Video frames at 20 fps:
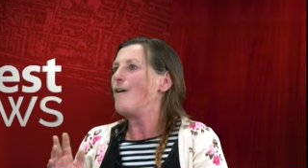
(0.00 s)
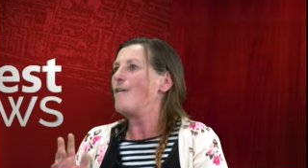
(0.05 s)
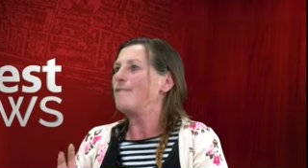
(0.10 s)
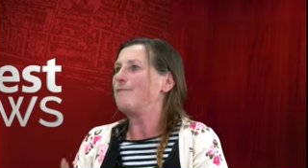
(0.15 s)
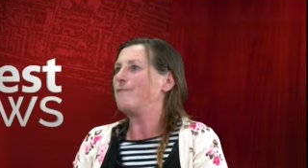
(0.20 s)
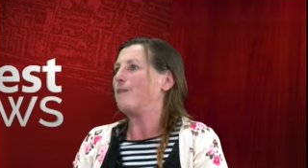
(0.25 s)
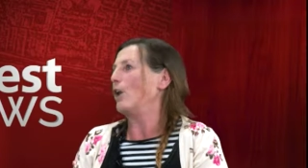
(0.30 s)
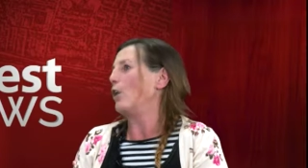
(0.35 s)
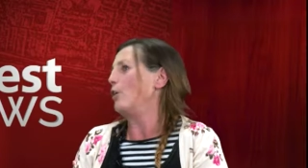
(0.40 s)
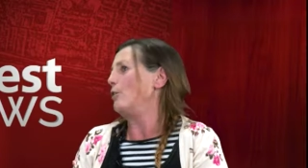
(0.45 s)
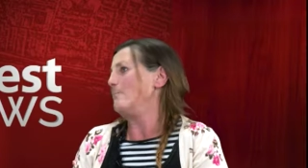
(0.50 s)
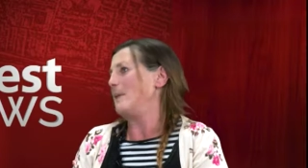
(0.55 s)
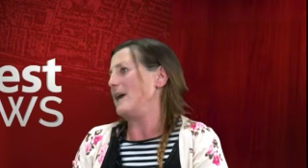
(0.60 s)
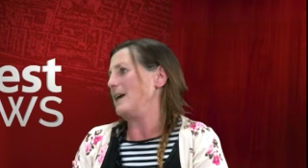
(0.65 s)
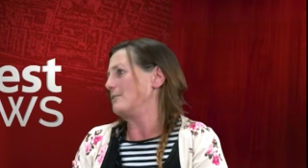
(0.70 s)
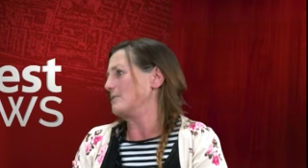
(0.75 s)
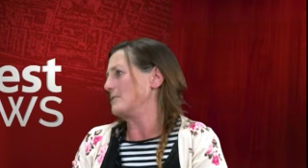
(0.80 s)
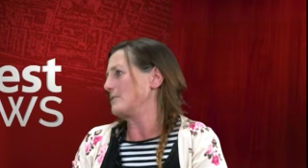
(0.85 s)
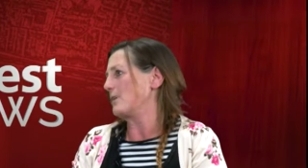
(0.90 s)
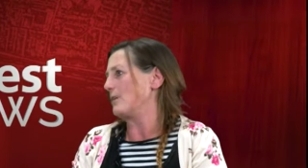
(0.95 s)
follow
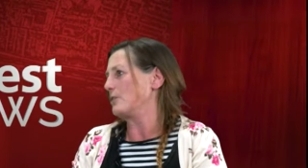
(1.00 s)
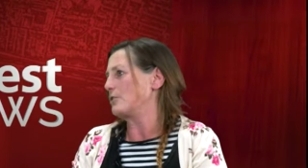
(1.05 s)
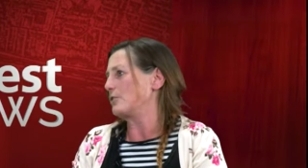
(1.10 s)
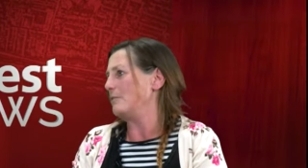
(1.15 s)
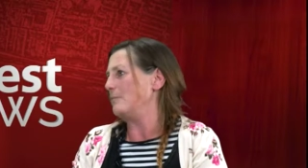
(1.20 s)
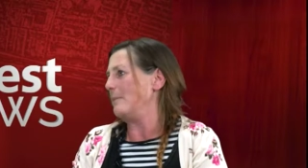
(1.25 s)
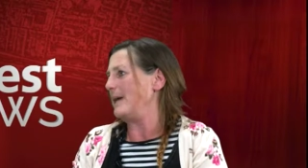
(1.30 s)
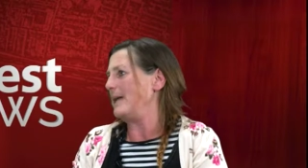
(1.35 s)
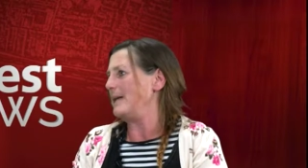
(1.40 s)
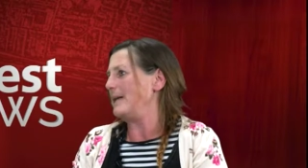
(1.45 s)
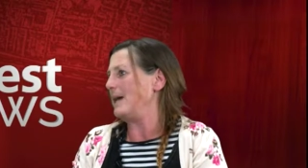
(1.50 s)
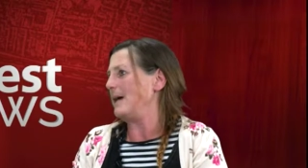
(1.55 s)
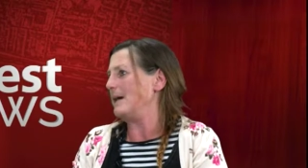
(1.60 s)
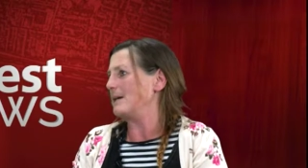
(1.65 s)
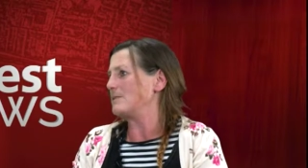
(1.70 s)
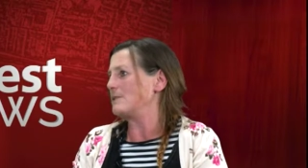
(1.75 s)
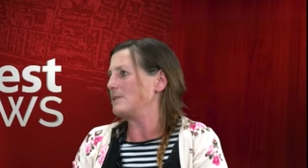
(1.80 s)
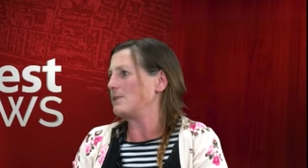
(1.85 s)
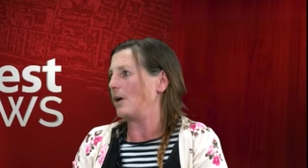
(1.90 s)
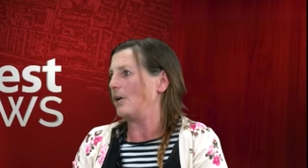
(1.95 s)
me on social
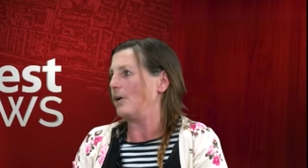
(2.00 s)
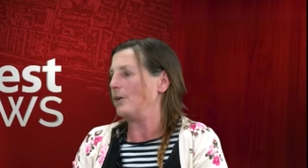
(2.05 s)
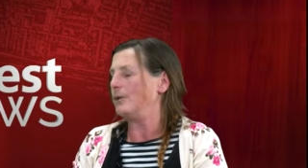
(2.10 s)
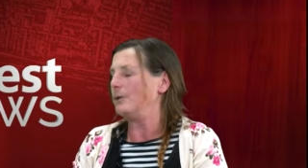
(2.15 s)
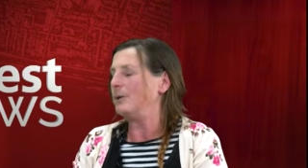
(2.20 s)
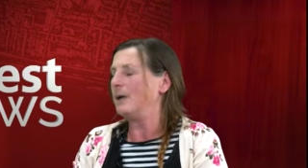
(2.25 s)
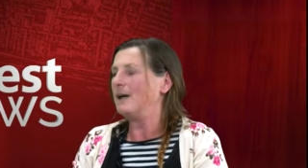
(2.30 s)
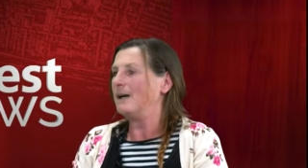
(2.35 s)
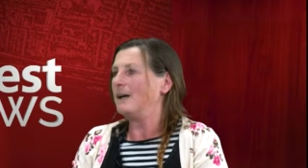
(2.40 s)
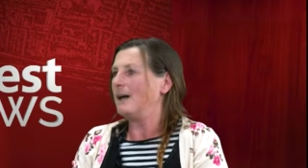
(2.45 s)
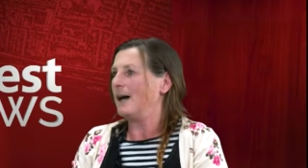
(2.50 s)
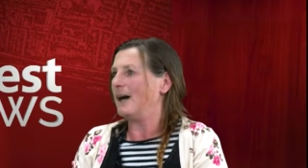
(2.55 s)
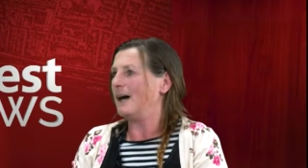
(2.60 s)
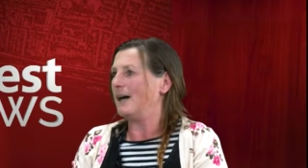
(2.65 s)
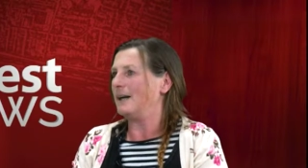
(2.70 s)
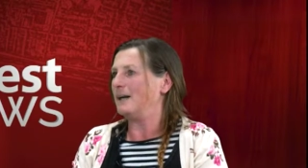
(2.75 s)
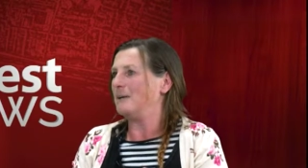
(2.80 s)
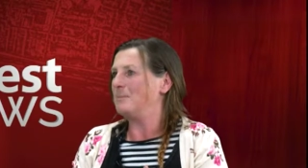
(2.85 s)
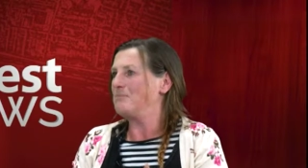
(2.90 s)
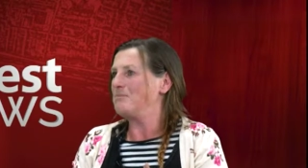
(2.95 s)
media, so
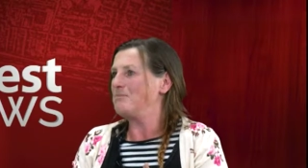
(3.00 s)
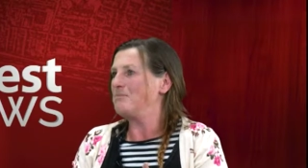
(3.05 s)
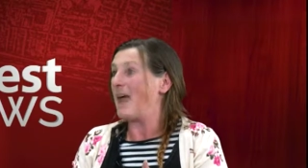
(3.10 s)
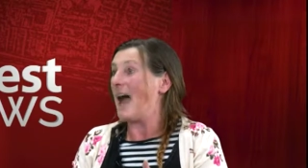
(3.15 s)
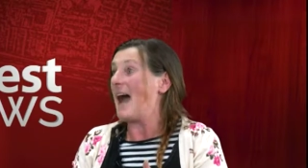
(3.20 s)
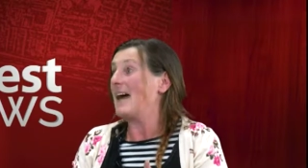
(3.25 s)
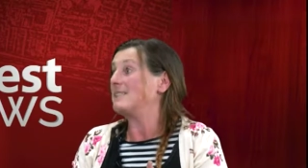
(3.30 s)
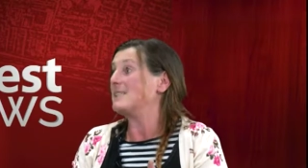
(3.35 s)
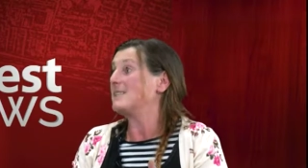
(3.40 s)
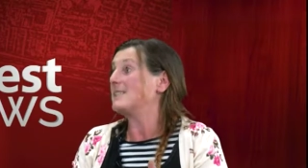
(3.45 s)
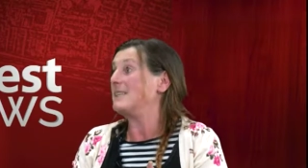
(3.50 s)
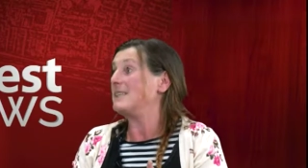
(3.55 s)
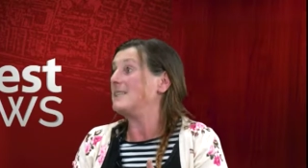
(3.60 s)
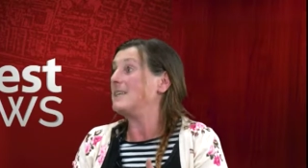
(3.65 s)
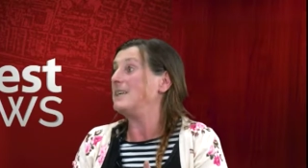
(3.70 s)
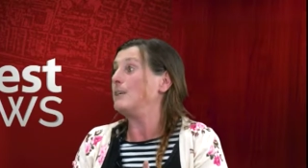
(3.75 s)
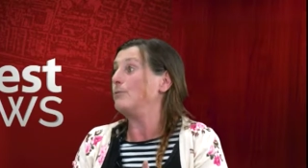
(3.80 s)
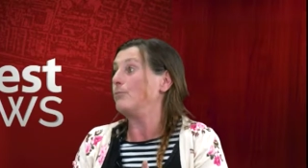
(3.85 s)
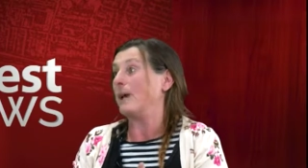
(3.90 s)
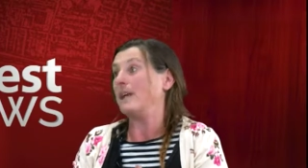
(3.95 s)
at
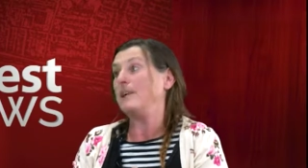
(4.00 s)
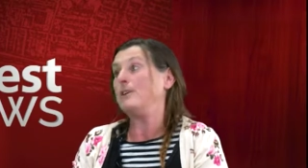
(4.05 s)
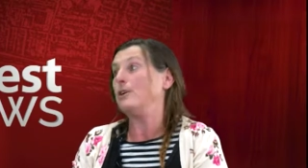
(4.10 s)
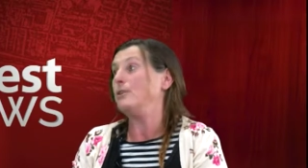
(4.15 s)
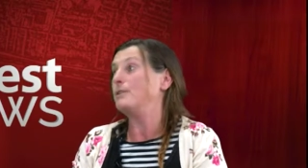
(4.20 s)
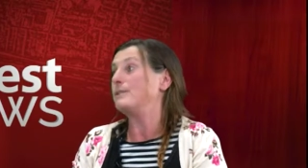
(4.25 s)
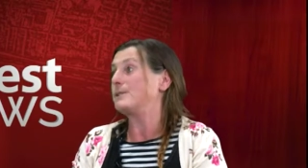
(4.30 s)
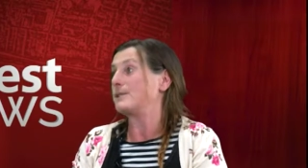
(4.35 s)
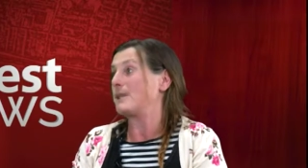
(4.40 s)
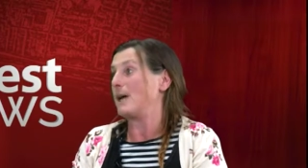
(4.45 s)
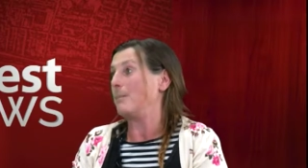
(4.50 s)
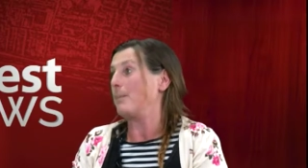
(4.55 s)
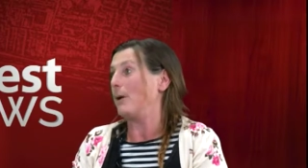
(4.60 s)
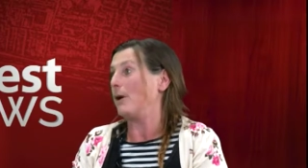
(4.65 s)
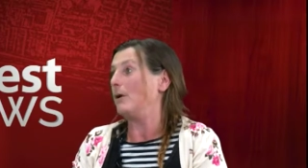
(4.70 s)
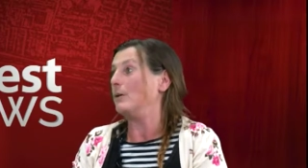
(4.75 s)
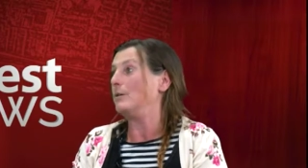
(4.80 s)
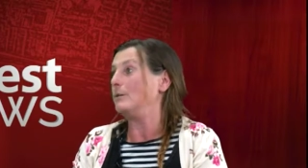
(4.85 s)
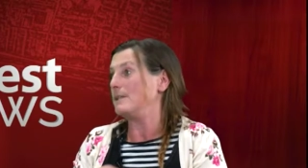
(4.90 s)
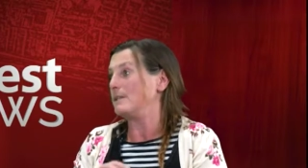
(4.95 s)
City Reuse
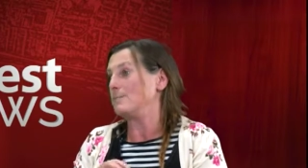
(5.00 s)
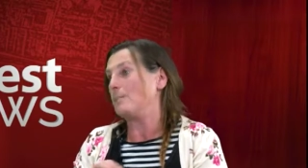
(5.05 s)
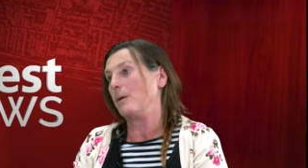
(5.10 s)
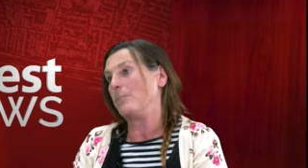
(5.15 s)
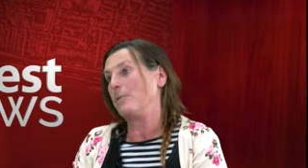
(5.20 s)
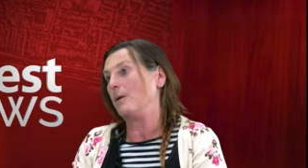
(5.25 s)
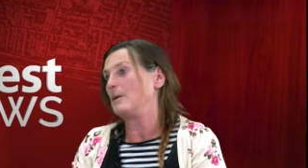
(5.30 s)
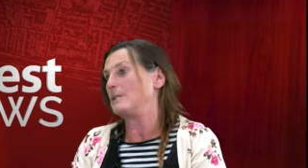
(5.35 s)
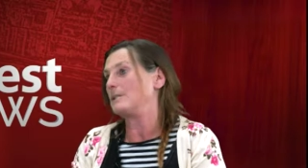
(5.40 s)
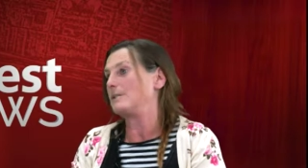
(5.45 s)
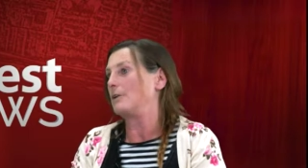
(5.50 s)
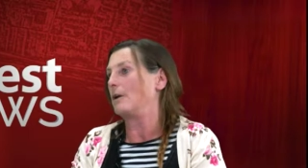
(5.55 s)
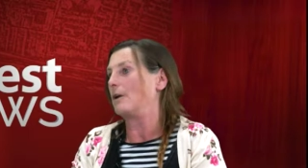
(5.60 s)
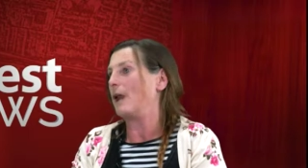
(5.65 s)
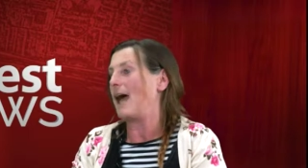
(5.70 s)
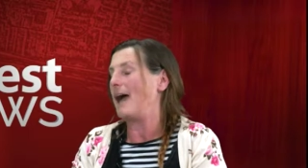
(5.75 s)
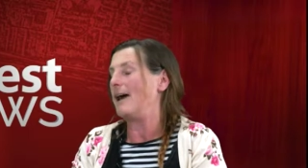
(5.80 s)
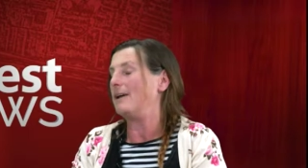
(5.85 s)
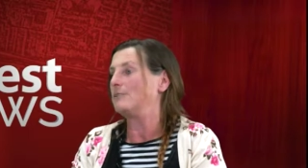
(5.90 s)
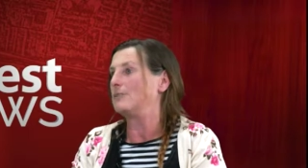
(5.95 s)
Depot is my personal
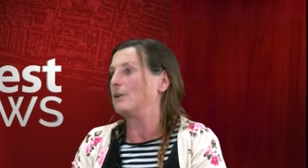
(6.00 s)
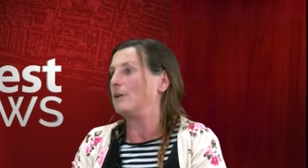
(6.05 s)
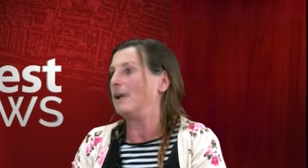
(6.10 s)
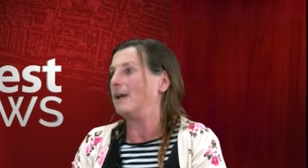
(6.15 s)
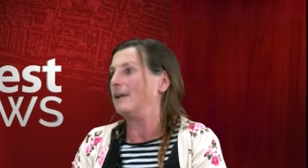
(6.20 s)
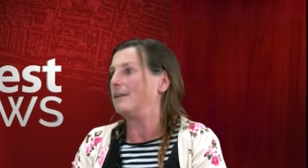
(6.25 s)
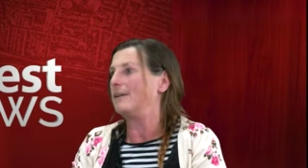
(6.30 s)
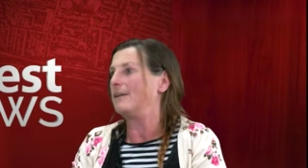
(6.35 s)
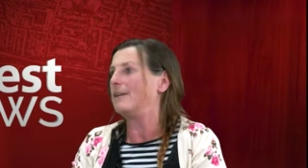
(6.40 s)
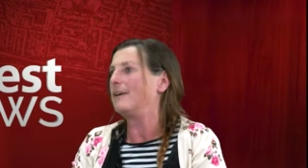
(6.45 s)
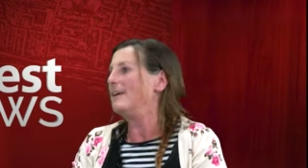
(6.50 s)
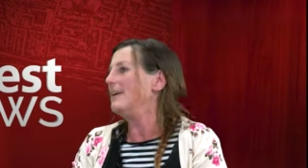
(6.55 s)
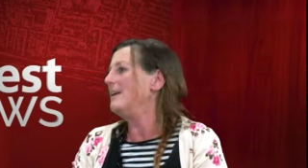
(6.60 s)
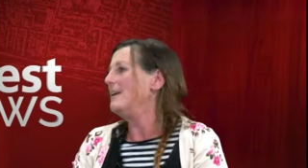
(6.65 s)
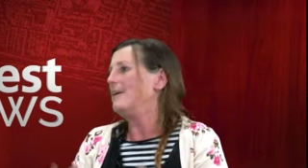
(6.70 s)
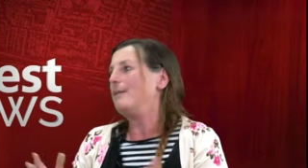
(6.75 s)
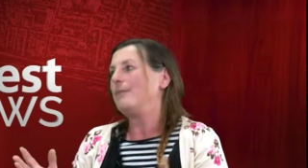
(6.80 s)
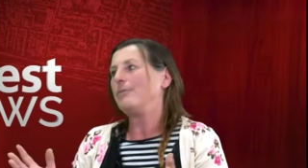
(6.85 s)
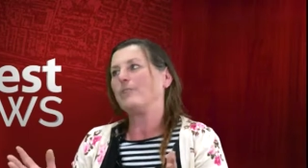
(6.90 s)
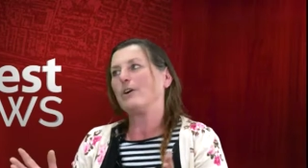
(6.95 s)
handle. Great. And
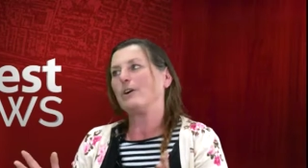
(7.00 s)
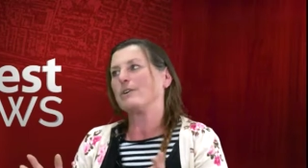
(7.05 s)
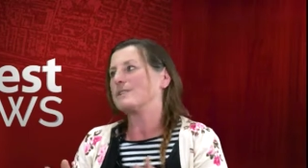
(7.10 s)
there are